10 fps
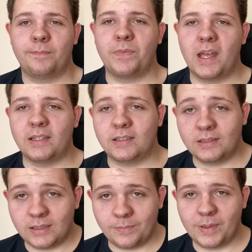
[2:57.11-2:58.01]

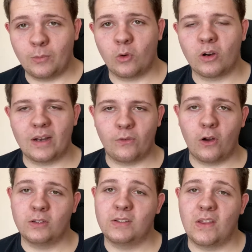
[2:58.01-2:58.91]
It's a bit more
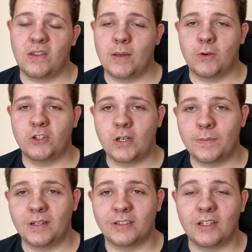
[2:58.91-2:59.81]
advanced than the M1 chip,
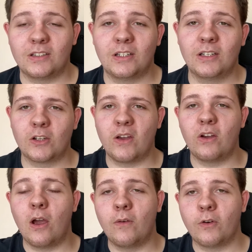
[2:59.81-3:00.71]
and it's not going
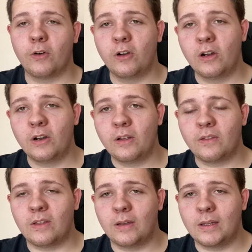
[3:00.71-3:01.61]
over
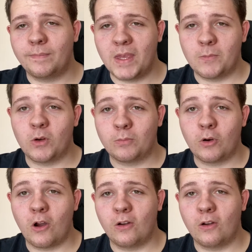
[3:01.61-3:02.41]
the M1 Pro,